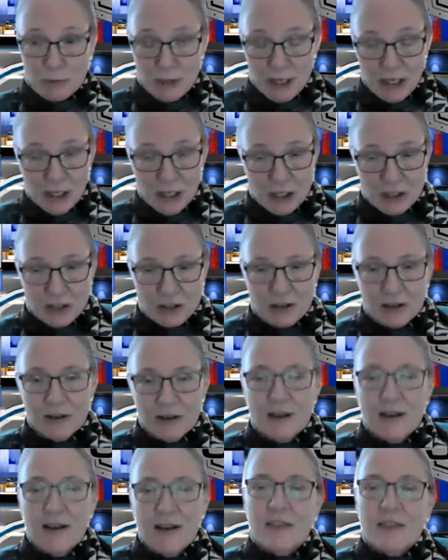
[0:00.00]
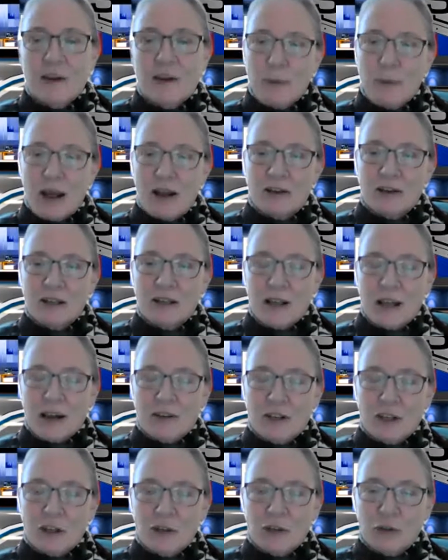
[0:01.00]
bigger, they're pounding
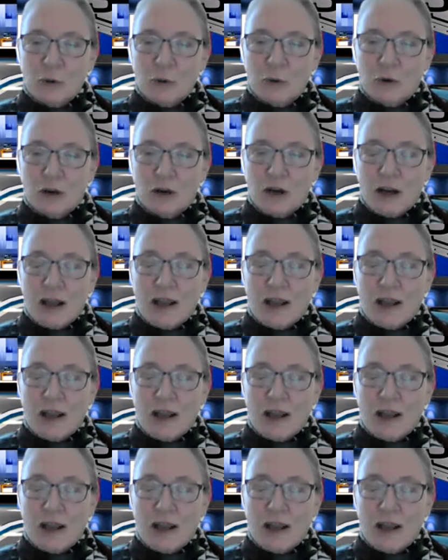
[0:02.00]
down your door.